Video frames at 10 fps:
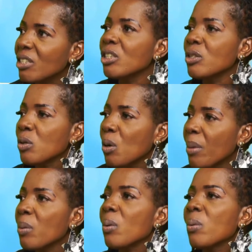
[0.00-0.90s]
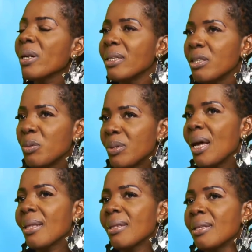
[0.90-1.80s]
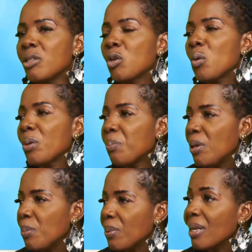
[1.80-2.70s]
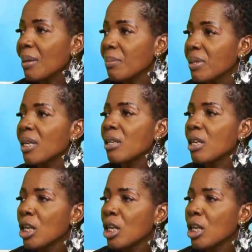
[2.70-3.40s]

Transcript: She saw my work, what I did with the athletes or with people, and I'm saying,